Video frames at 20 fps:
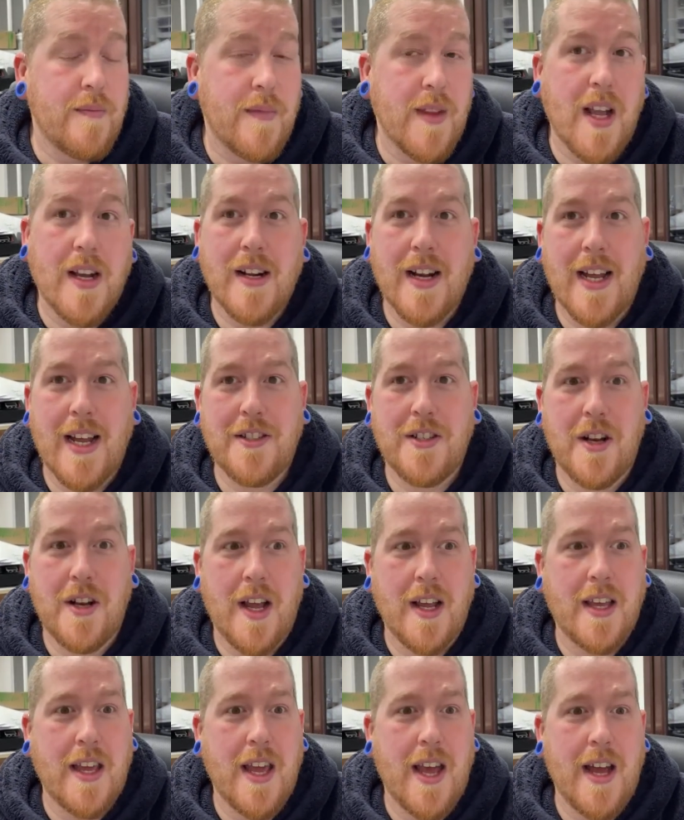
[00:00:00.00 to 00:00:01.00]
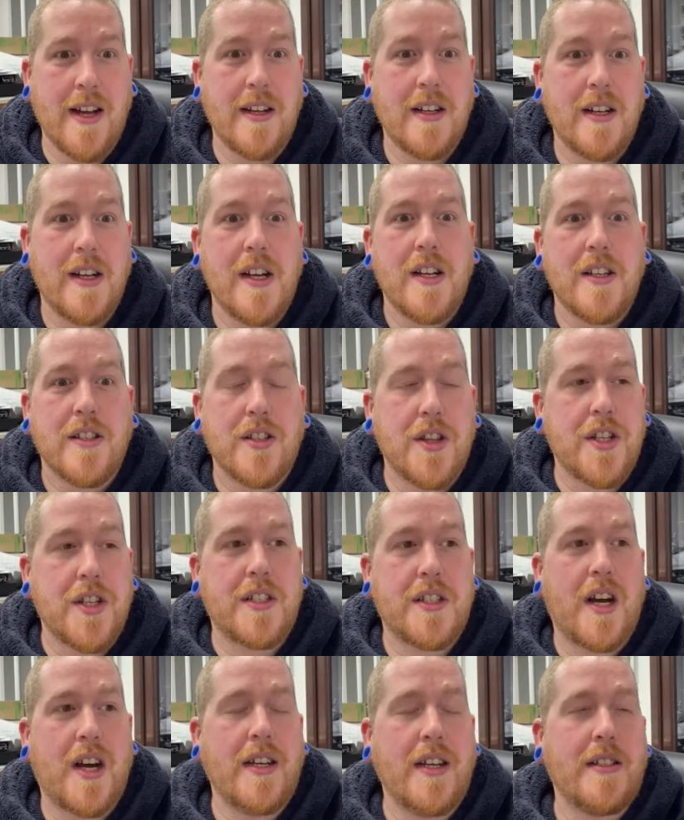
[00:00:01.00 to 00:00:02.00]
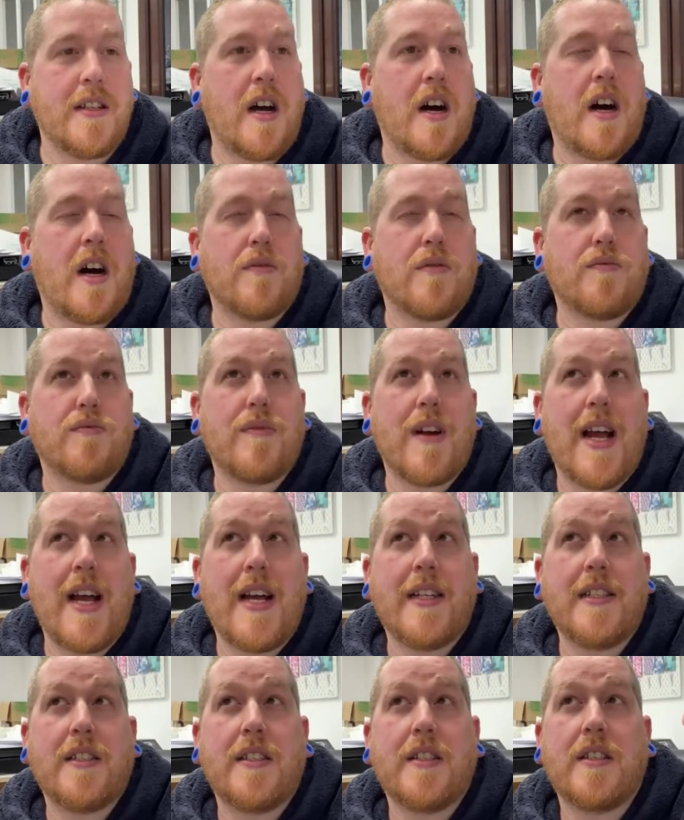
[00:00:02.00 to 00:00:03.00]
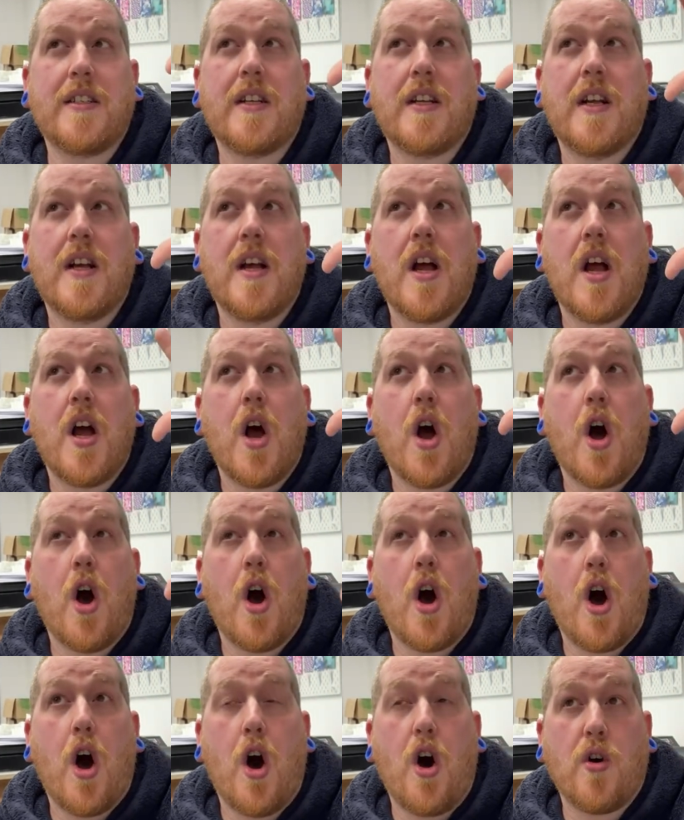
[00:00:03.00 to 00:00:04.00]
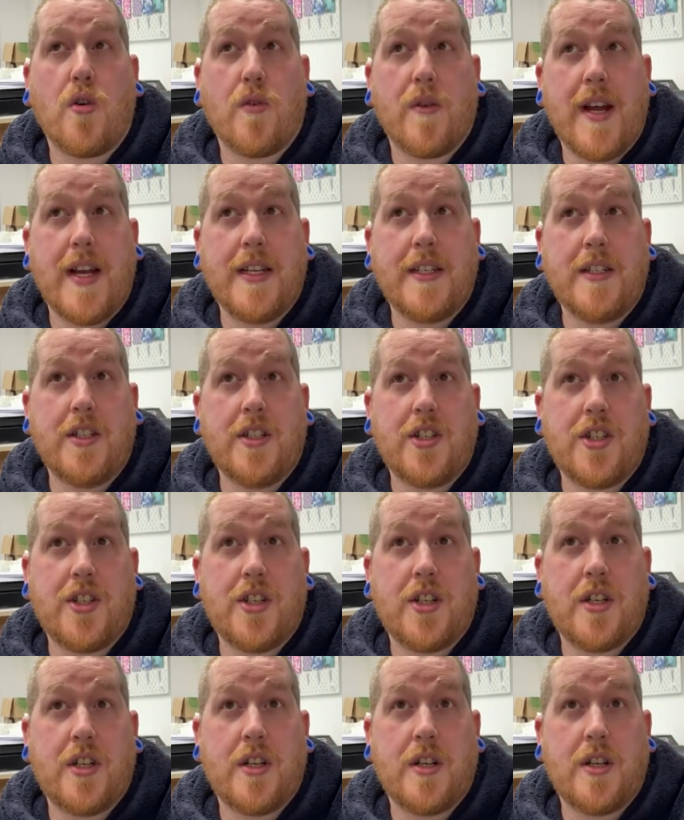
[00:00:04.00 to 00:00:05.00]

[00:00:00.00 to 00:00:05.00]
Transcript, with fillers: I'm glad you like it. So the dice are red, orange,